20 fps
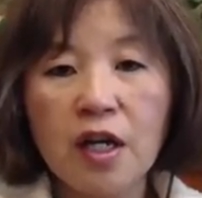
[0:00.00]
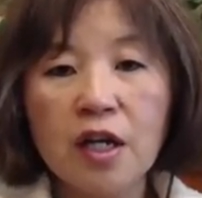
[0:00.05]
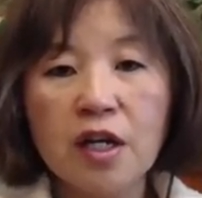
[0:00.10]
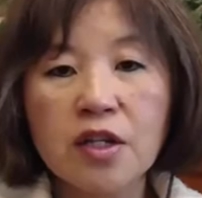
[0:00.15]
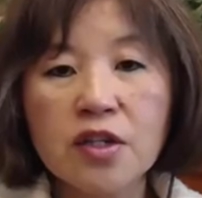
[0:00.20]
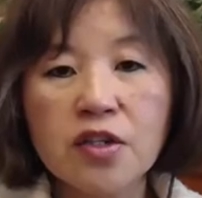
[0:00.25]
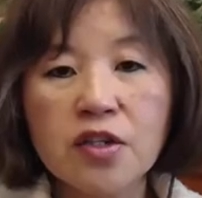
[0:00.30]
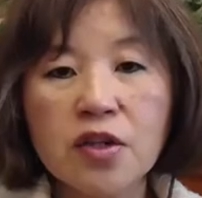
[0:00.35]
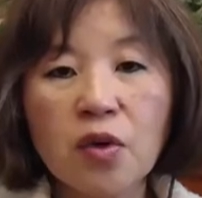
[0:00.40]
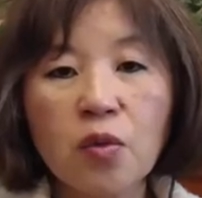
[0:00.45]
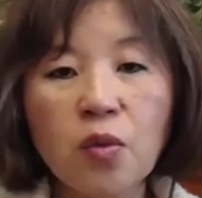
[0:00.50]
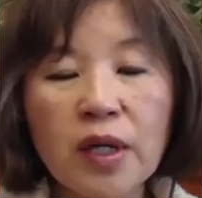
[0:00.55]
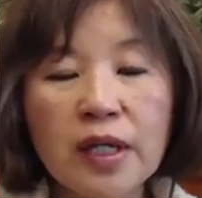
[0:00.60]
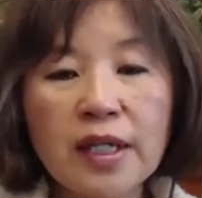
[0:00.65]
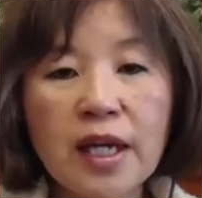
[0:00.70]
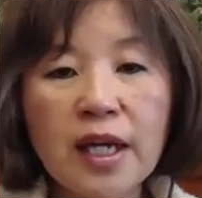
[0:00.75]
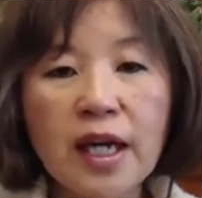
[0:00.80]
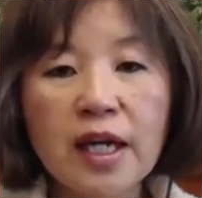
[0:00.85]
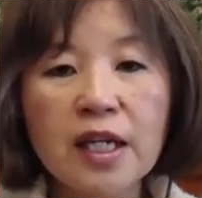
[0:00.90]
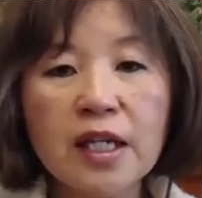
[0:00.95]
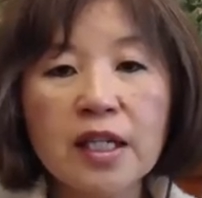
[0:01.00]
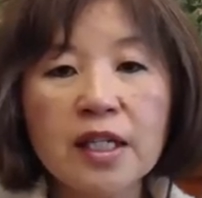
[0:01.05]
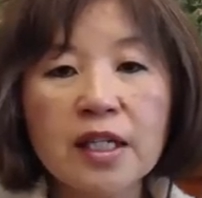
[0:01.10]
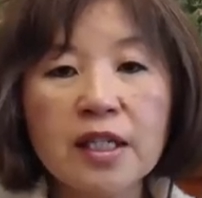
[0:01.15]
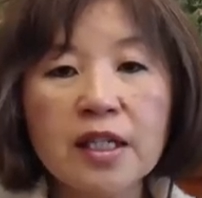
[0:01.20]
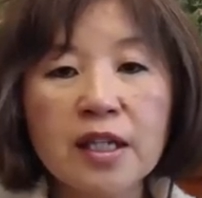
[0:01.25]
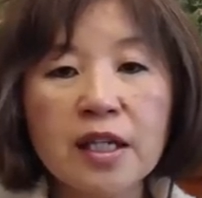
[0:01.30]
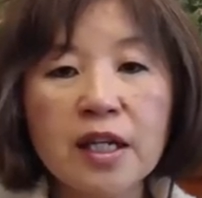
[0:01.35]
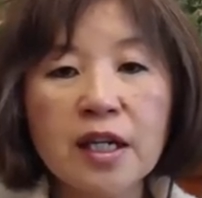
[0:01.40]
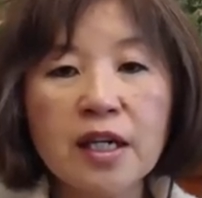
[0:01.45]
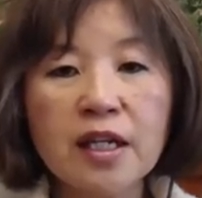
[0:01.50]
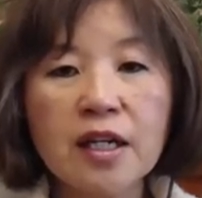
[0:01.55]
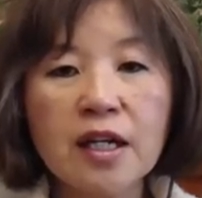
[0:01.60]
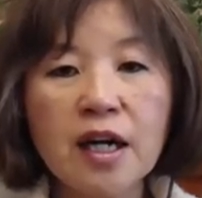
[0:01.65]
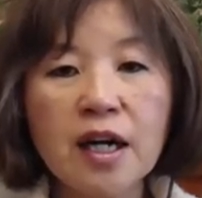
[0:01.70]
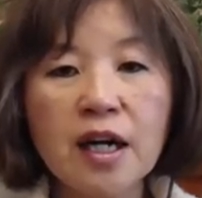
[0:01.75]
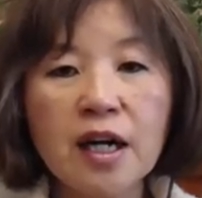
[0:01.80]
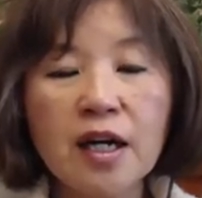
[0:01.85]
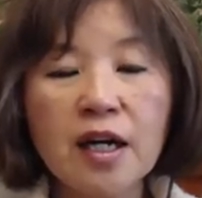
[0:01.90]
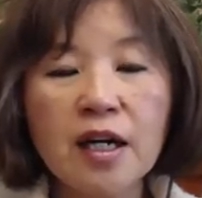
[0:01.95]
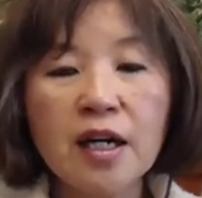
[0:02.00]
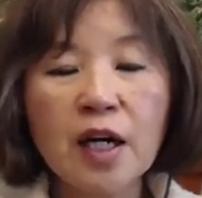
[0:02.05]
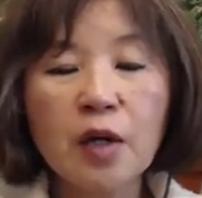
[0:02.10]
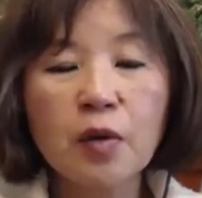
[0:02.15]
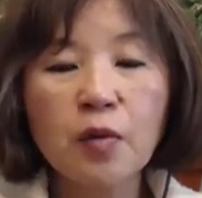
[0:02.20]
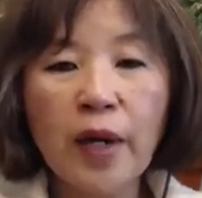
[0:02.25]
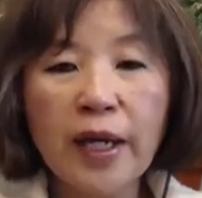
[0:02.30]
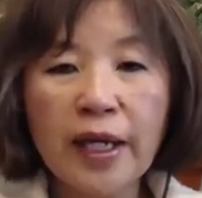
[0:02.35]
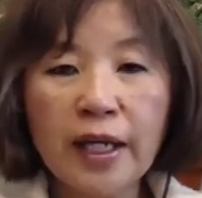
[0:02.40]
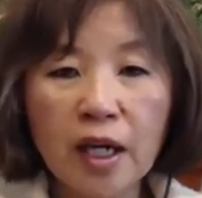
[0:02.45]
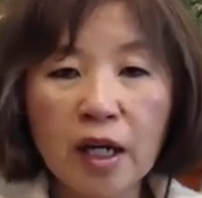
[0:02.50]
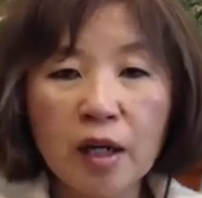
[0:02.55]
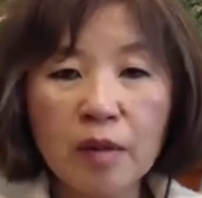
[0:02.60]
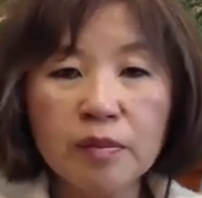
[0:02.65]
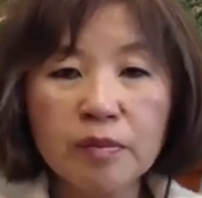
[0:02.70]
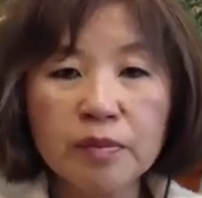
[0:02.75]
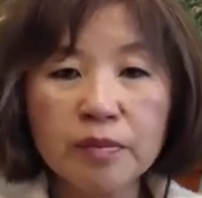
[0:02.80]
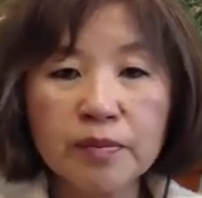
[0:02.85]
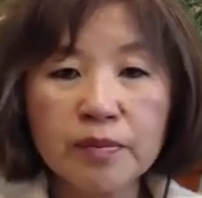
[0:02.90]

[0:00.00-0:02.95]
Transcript: So one night I wake up,